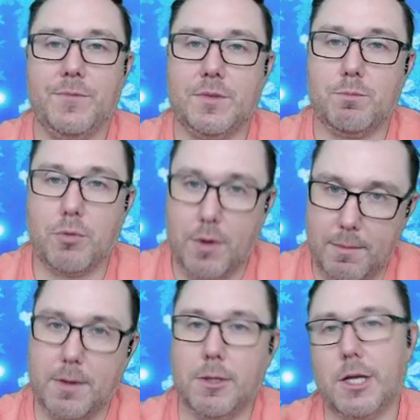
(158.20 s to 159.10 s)

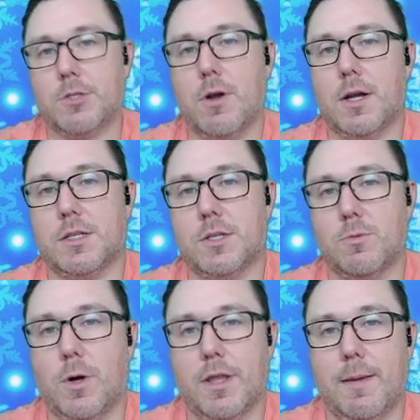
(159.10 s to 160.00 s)
Premium electronics is
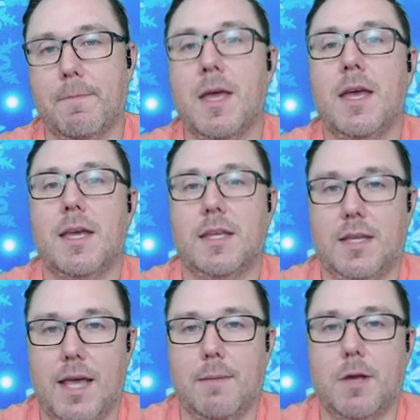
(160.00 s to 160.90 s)
one of them.
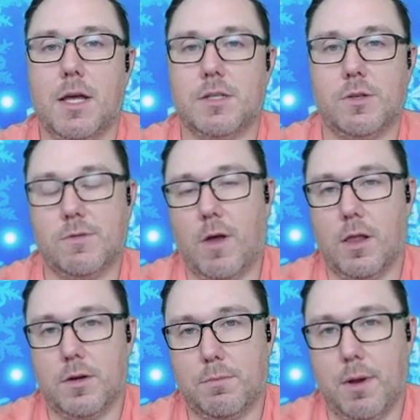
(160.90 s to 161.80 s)
Game consoles fall
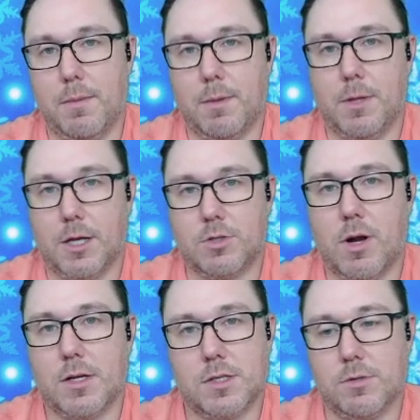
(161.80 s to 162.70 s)
under premium
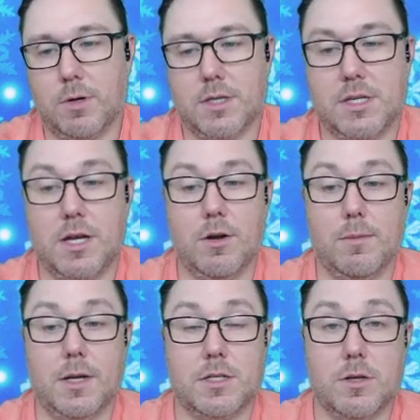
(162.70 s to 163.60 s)
electronics, as we're going to see here in a
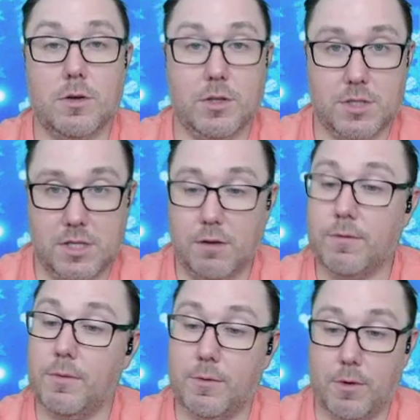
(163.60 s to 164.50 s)
minute. So you'll see
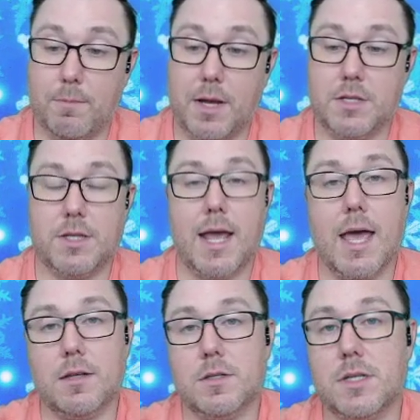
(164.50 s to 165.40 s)
from the front page of the
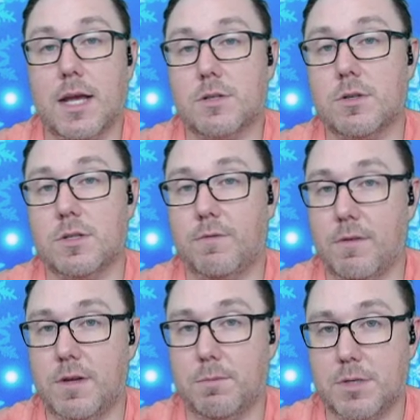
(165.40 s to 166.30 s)
ad, there's an extra
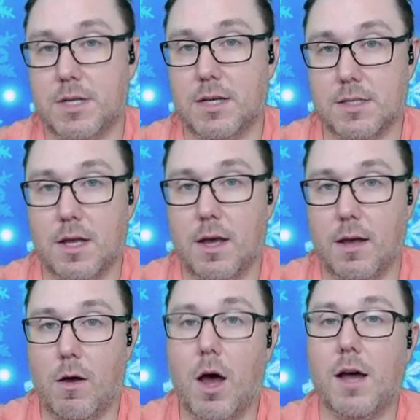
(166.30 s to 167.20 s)
15%
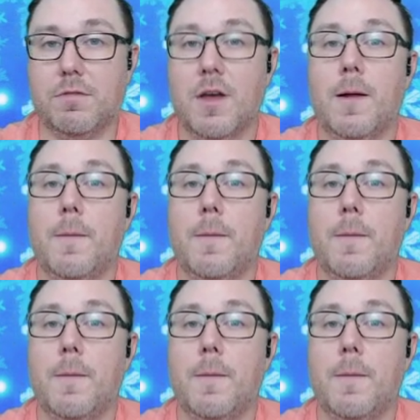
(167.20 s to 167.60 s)
off.